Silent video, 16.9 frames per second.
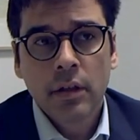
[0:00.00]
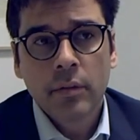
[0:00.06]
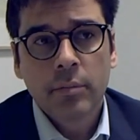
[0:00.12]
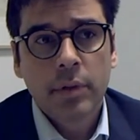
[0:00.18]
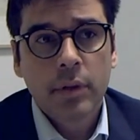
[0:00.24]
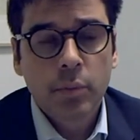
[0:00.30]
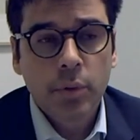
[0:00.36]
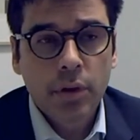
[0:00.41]

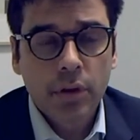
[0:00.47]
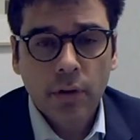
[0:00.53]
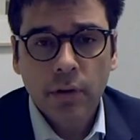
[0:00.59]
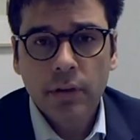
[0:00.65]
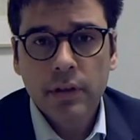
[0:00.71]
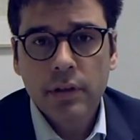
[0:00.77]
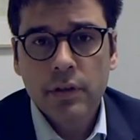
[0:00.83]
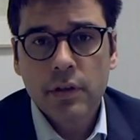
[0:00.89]
But with
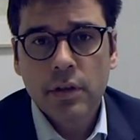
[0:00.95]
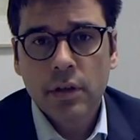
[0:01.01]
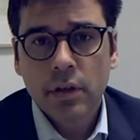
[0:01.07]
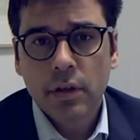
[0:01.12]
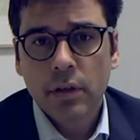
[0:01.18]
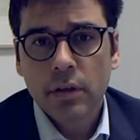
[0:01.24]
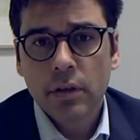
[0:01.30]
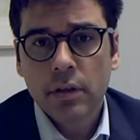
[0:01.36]
all this
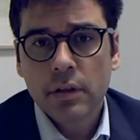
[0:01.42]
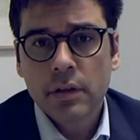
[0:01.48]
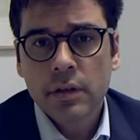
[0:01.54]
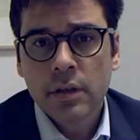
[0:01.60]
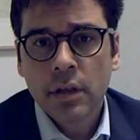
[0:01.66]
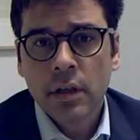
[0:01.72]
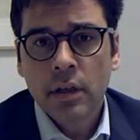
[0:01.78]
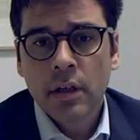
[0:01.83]

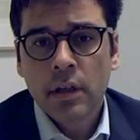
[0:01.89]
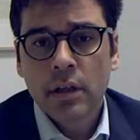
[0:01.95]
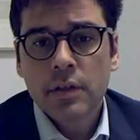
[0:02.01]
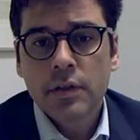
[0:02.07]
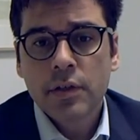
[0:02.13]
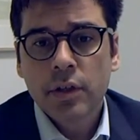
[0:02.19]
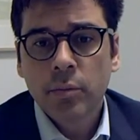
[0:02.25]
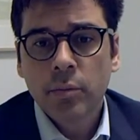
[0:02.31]
noise,
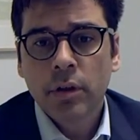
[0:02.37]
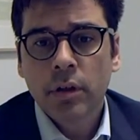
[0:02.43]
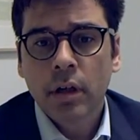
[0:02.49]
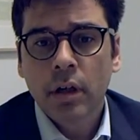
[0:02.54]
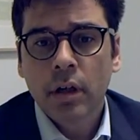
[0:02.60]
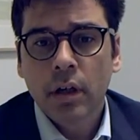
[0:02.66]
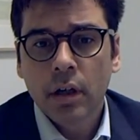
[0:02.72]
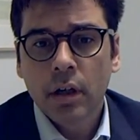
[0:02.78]
is someone
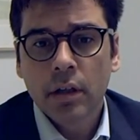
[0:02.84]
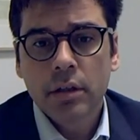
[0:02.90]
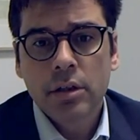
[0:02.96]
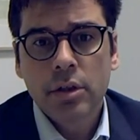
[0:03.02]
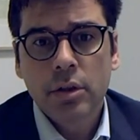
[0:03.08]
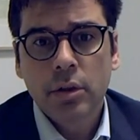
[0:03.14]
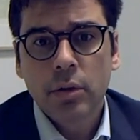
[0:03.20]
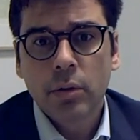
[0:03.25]

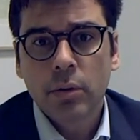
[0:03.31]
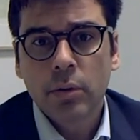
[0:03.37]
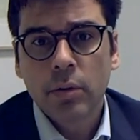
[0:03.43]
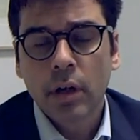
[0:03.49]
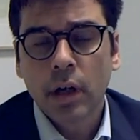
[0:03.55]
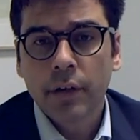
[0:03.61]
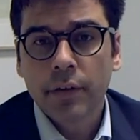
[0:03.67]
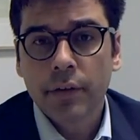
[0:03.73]
hard
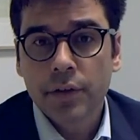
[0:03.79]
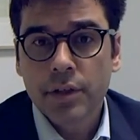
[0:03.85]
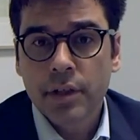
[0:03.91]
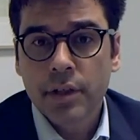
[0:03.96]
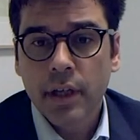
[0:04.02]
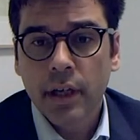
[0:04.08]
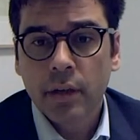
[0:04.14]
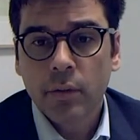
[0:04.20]
to
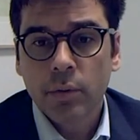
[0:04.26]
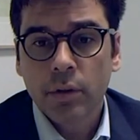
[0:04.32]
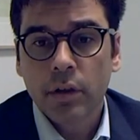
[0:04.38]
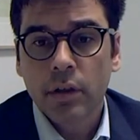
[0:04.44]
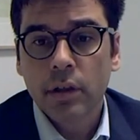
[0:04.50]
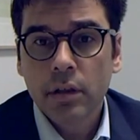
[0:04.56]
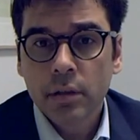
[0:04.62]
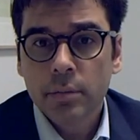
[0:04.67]
understand where
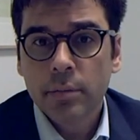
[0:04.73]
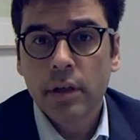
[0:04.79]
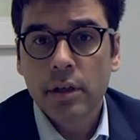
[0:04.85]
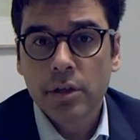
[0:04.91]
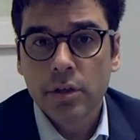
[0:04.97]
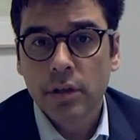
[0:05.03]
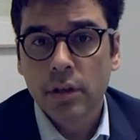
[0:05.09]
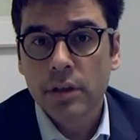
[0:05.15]

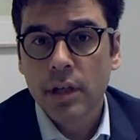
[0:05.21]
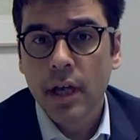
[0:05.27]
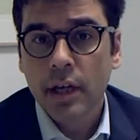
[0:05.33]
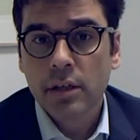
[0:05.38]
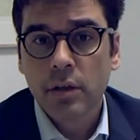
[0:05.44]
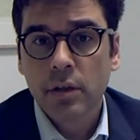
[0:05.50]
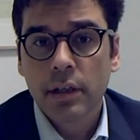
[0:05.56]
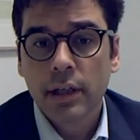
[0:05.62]
innovation is
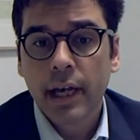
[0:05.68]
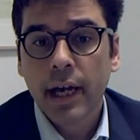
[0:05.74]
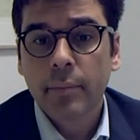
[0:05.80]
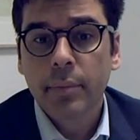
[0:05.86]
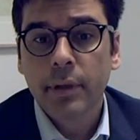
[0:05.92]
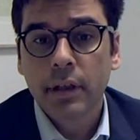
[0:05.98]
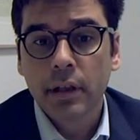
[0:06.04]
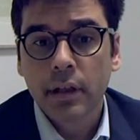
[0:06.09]
actually
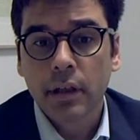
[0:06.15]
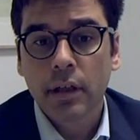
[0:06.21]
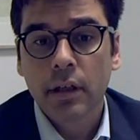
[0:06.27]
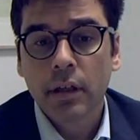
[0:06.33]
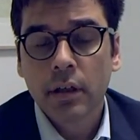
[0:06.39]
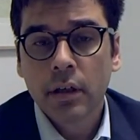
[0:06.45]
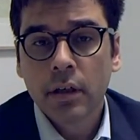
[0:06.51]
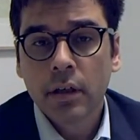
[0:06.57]
happening?
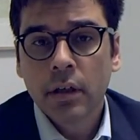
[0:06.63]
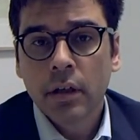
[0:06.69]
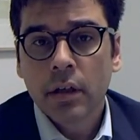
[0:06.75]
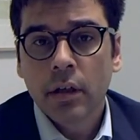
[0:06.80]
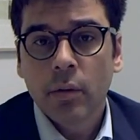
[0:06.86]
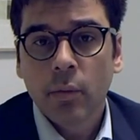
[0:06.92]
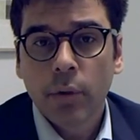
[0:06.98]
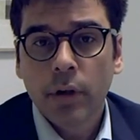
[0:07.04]

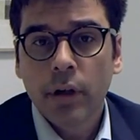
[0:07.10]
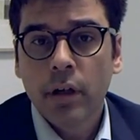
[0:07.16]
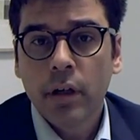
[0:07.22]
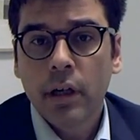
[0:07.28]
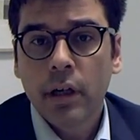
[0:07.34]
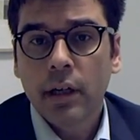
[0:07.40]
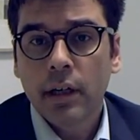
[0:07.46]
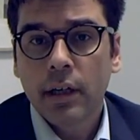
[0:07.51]

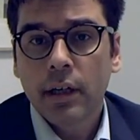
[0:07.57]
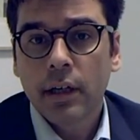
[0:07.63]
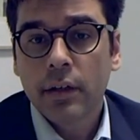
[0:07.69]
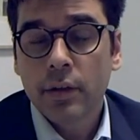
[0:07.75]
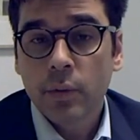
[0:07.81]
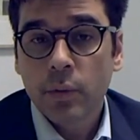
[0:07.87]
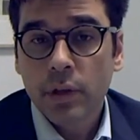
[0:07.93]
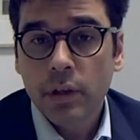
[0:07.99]
Where are
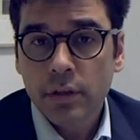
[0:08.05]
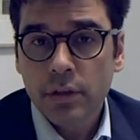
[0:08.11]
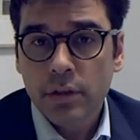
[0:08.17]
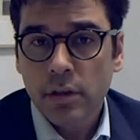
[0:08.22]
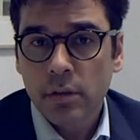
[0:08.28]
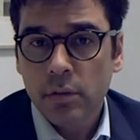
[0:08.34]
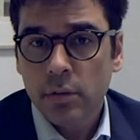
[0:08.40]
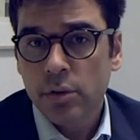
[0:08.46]
the real
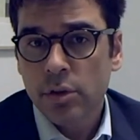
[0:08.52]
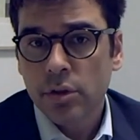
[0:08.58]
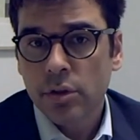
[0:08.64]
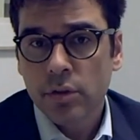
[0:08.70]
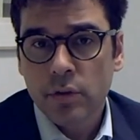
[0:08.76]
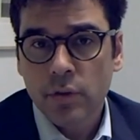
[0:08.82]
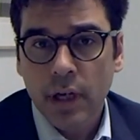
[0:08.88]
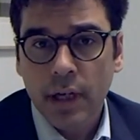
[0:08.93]

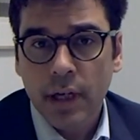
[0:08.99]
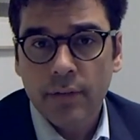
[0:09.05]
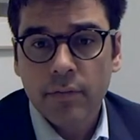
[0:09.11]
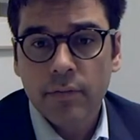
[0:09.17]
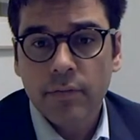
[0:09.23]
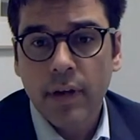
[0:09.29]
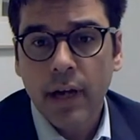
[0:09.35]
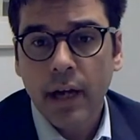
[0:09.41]
solutions
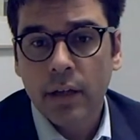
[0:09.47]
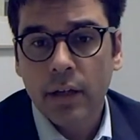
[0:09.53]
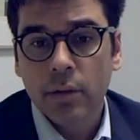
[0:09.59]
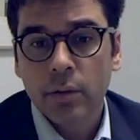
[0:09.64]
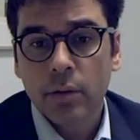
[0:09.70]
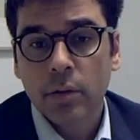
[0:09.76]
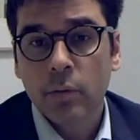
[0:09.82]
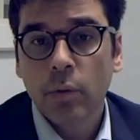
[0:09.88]
driving
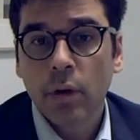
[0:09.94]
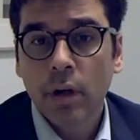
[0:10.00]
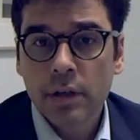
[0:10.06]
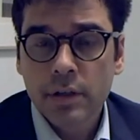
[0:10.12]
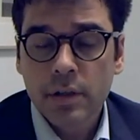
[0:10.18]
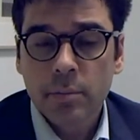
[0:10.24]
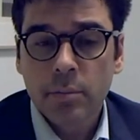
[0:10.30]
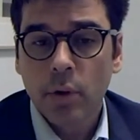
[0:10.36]
value, and where
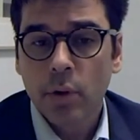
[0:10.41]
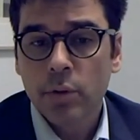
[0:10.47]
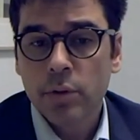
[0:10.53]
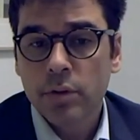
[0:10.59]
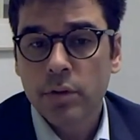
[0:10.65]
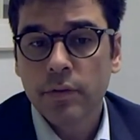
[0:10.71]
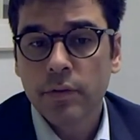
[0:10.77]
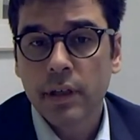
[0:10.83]
is the
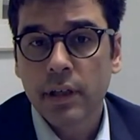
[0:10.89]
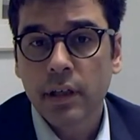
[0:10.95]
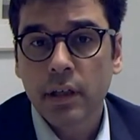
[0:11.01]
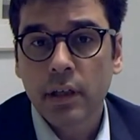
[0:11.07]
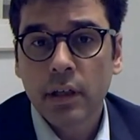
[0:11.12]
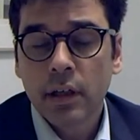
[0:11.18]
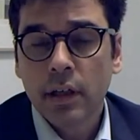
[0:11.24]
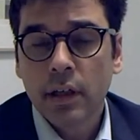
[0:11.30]
most of
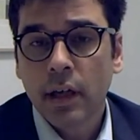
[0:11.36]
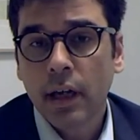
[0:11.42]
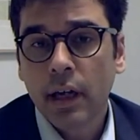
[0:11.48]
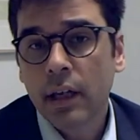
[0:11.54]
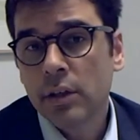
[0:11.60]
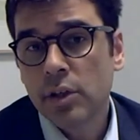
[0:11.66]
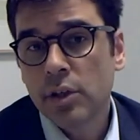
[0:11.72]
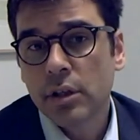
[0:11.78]
the
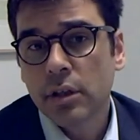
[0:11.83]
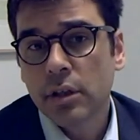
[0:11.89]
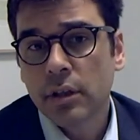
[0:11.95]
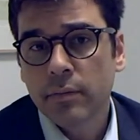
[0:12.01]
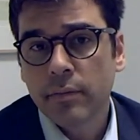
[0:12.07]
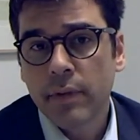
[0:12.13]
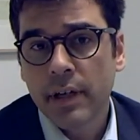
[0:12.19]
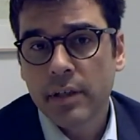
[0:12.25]
energy and
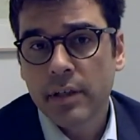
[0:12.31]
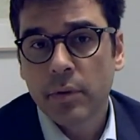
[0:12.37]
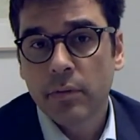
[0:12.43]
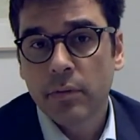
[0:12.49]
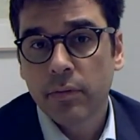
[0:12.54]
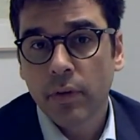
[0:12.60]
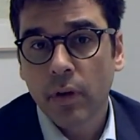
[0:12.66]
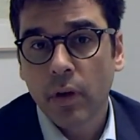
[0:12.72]

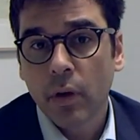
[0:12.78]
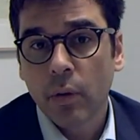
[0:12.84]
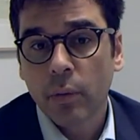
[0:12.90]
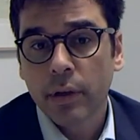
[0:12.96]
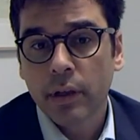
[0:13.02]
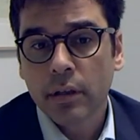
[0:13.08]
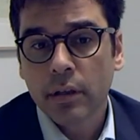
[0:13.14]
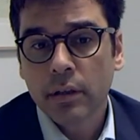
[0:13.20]
investment
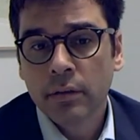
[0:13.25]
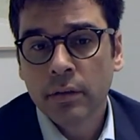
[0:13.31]
flowing?